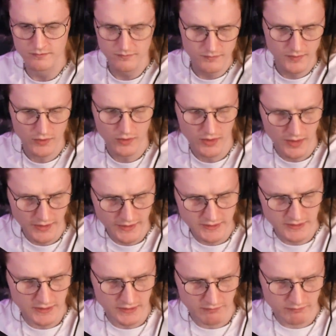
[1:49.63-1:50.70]
Right, I need
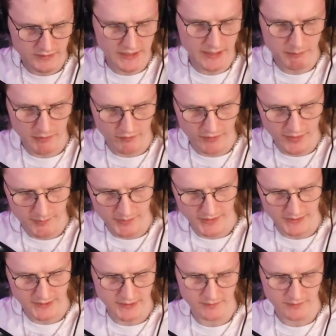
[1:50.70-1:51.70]
to take my vitamins.